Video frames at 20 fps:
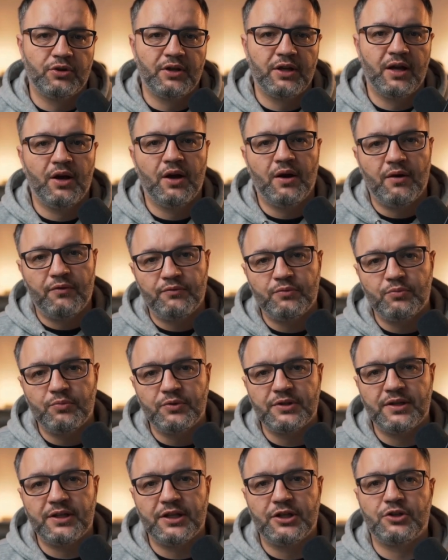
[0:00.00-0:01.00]
love
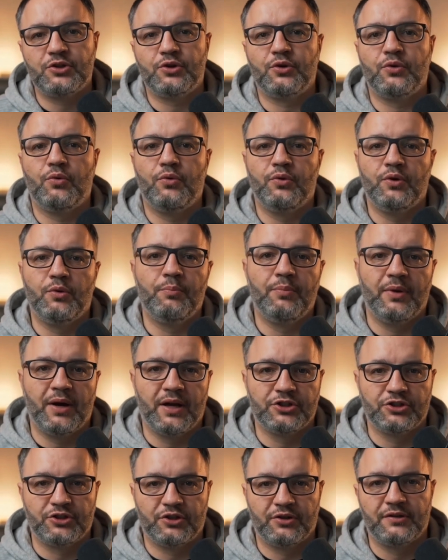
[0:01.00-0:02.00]
with EQ,
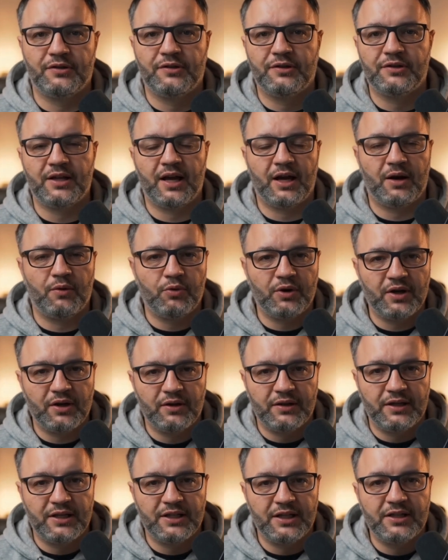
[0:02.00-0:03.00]
compression, Delaware
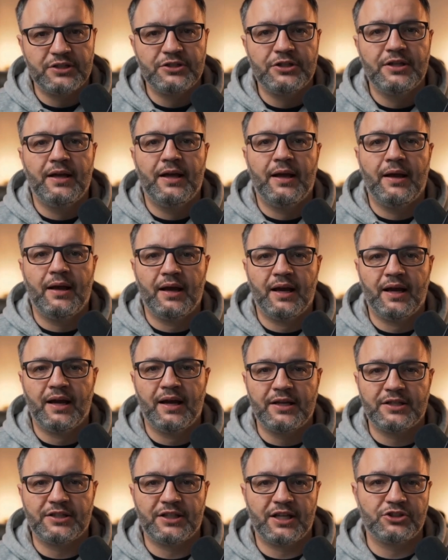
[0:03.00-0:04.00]
ESing,
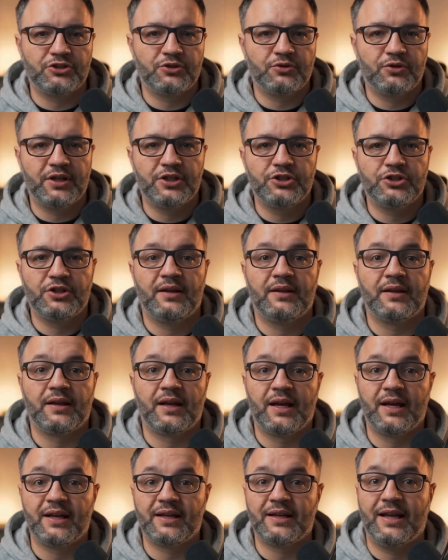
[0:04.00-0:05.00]
saturation,
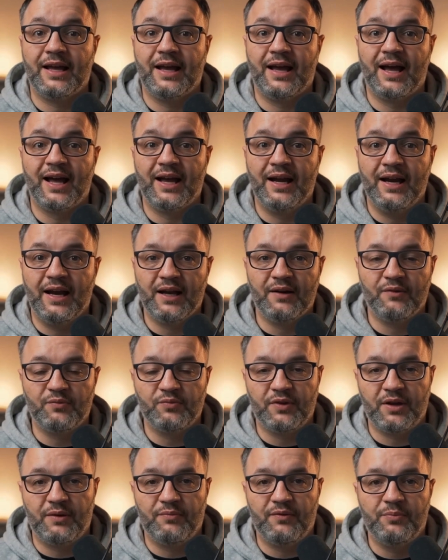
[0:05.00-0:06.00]
delay,
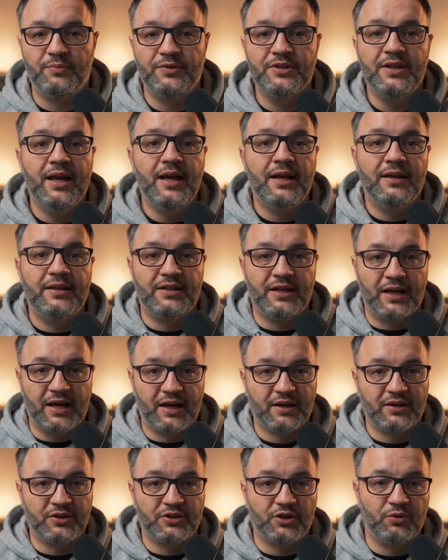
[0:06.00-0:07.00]
and reverb sense,
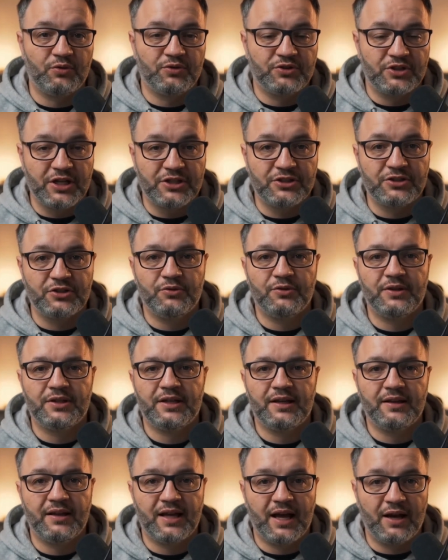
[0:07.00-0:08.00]
don't just leave it
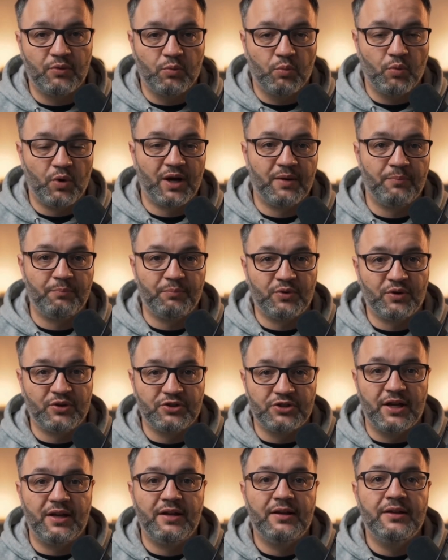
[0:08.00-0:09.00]
in that one
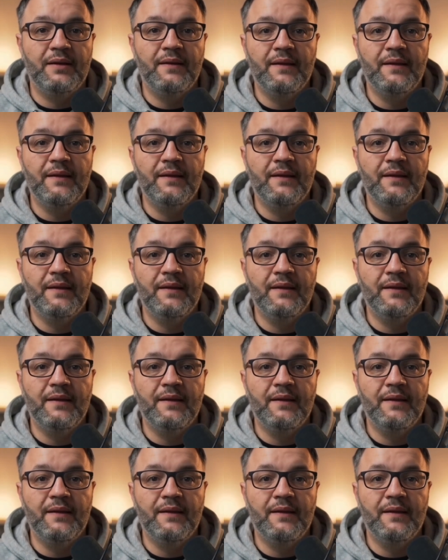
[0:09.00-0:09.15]
project.